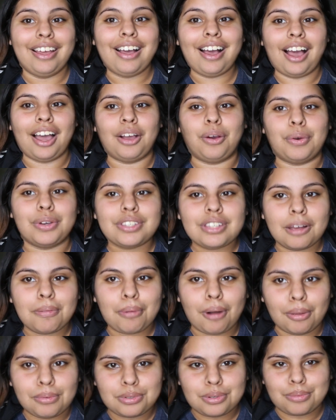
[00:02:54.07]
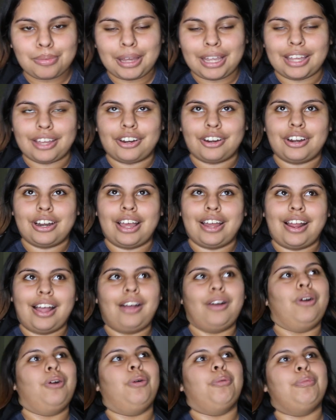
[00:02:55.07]
I always have problems with my internet at
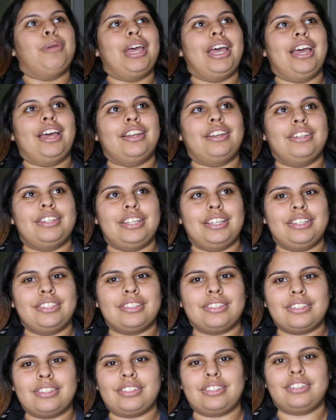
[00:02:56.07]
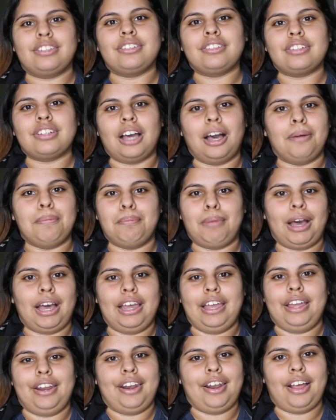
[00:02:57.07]
home, and he's come by
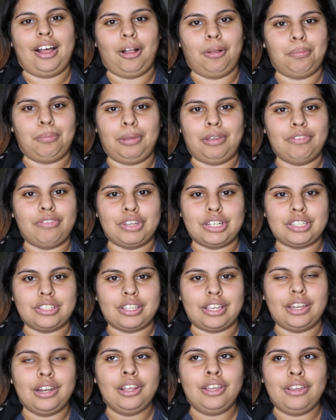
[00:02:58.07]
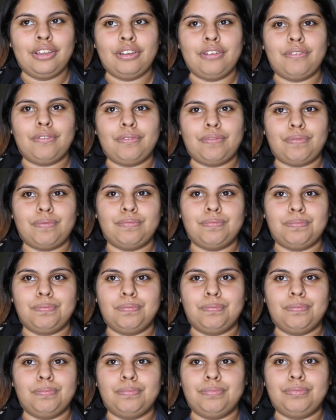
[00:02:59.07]
and helped me fix it
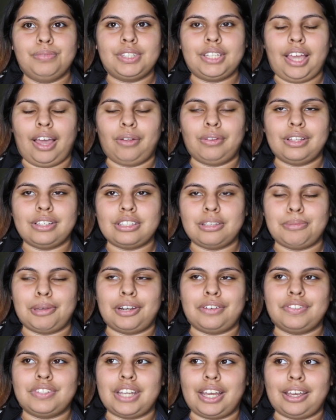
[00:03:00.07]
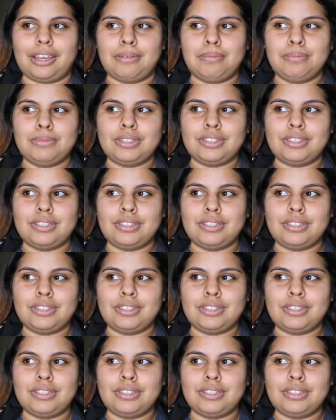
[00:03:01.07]
countless amount of times.